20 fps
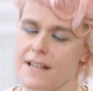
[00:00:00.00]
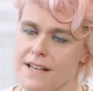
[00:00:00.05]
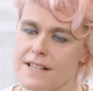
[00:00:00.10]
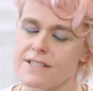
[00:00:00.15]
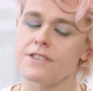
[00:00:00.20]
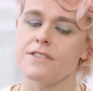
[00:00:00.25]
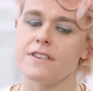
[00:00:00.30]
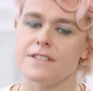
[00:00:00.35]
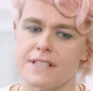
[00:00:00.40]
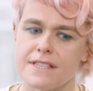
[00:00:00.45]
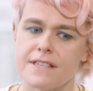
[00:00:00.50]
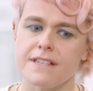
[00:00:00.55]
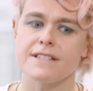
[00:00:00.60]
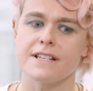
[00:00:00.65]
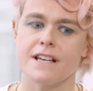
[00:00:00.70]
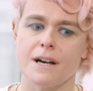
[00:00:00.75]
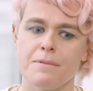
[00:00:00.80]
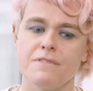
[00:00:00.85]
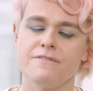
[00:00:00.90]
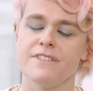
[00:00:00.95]
So there's
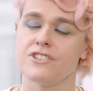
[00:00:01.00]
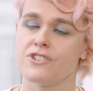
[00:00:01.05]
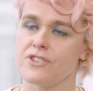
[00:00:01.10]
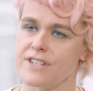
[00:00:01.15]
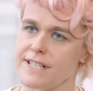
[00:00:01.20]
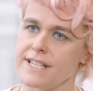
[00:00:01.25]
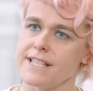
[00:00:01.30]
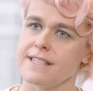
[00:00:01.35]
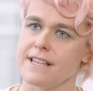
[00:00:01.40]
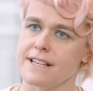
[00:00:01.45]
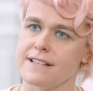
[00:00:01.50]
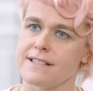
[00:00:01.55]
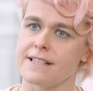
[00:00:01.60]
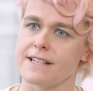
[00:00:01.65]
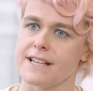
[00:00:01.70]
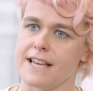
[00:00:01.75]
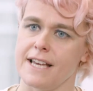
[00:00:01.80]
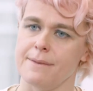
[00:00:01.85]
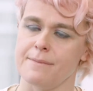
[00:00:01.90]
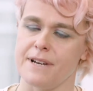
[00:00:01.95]
a couple of interesting things
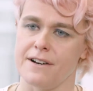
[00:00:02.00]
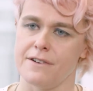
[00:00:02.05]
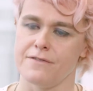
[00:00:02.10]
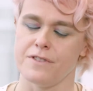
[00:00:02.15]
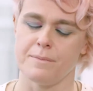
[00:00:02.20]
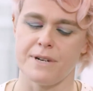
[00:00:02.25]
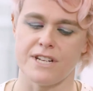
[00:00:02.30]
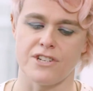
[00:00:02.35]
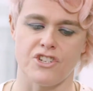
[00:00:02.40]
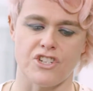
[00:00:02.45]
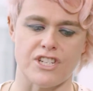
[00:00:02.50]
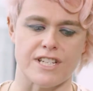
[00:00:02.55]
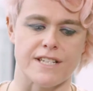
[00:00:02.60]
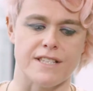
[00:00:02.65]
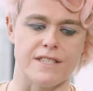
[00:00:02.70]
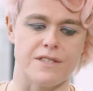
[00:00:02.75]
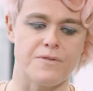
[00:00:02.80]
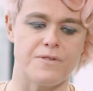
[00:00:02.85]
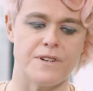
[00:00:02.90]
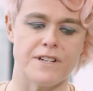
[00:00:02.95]
that came out of the
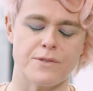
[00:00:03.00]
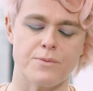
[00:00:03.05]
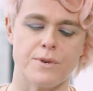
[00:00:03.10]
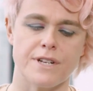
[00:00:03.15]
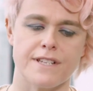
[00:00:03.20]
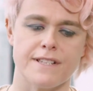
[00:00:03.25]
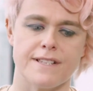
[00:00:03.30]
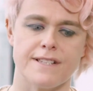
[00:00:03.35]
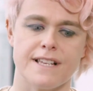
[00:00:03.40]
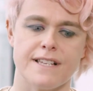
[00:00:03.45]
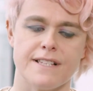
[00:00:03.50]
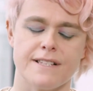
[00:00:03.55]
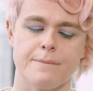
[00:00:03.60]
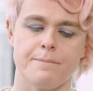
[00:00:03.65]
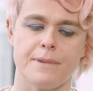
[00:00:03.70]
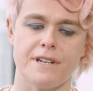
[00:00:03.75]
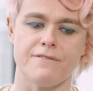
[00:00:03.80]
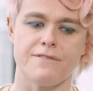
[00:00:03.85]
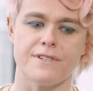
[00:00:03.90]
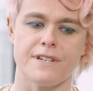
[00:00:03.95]
budget. The first one is a
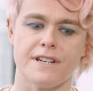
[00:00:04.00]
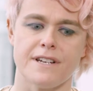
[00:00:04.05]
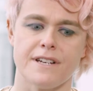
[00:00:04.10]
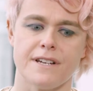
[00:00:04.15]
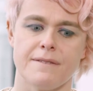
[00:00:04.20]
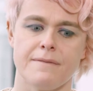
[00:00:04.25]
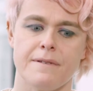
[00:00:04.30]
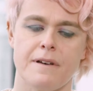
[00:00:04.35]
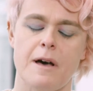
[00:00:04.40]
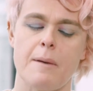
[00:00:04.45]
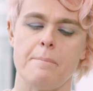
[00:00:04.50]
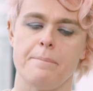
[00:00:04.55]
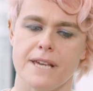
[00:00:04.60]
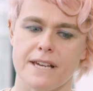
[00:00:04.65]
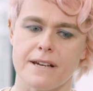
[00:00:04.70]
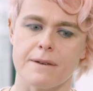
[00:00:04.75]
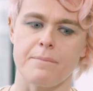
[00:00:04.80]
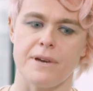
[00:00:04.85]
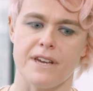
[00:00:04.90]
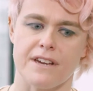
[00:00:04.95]
bit of a
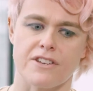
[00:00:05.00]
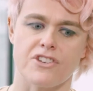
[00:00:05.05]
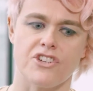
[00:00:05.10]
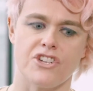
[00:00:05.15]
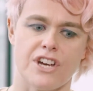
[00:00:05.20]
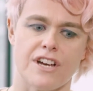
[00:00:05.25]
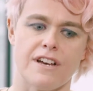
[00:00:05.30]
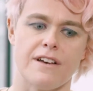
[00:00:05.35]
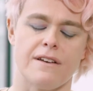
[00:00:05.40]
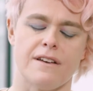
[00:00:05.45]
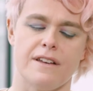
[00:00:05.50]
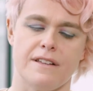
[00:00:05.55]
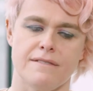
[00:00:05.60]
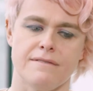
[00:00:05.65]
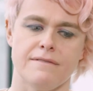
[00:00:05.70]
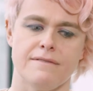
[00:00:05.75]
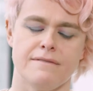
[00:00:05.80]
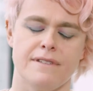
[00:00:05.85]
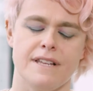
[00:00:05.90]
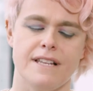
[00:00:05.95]
bigger picture and